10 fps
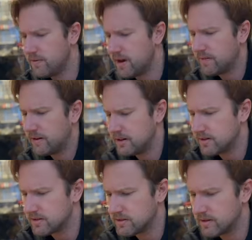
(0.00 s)
you have like
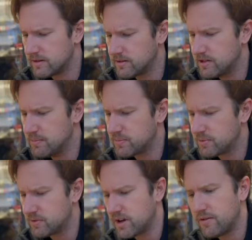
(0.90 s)
this like cheap
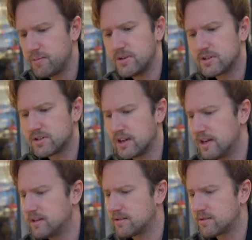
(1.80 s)
soft boot
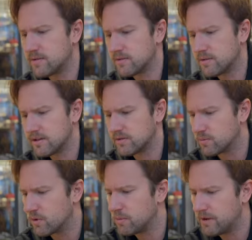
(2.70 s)
skate, this is a
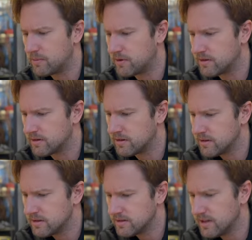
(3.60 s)
rollerblade one.
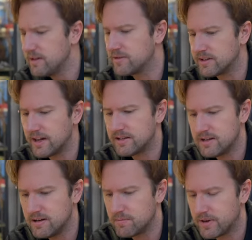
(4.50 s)
It's not even that
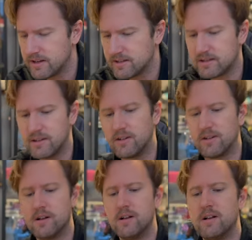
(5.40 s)
cheap, but it's still
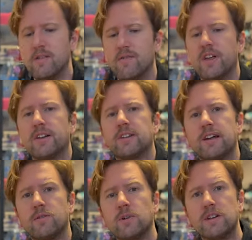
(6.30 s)
not
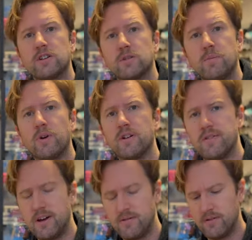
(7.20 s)
like really supportive
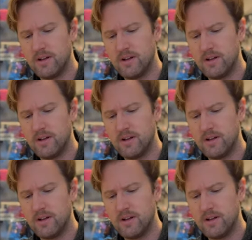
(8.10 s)
enough.